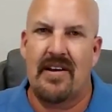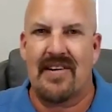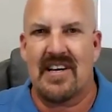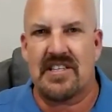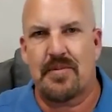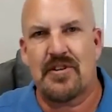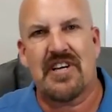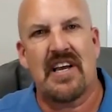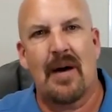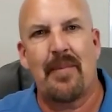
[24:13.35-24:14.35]
customers
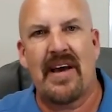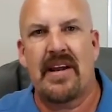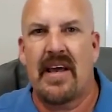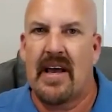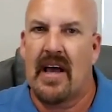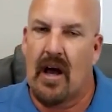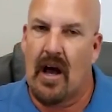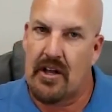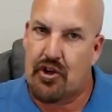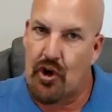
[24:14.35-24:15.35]
can come in
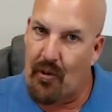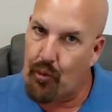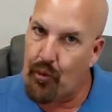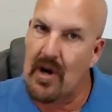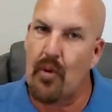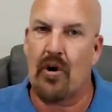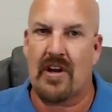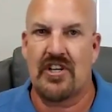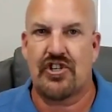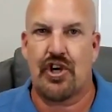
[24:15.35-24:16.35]
to a real
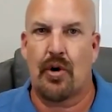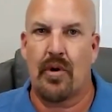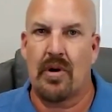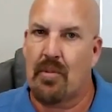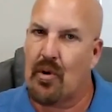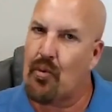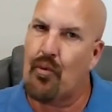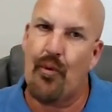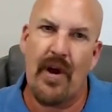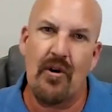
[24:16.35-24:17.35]
working showroom,
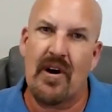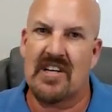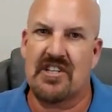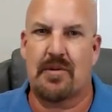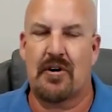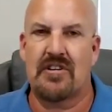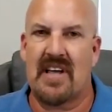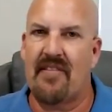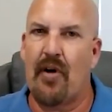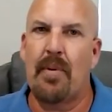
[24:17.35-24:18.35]
real customers that
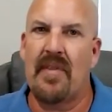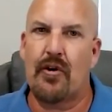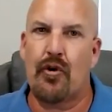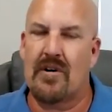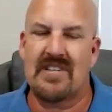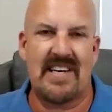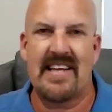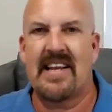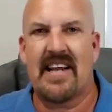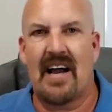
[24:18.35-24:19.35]
have opened their doors at
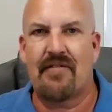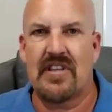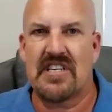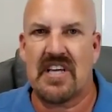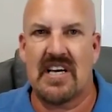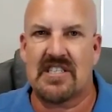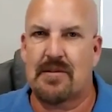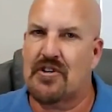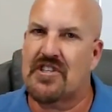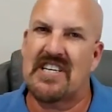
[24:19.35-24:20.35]
any time for these
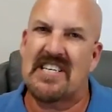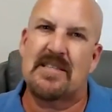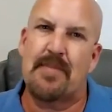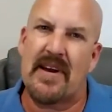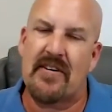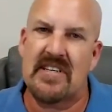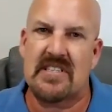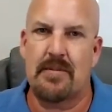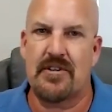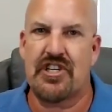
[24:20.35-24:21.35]
customers to experience
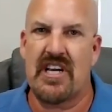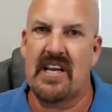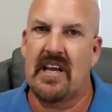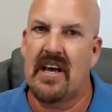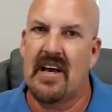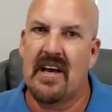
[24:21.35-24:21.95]
the machine,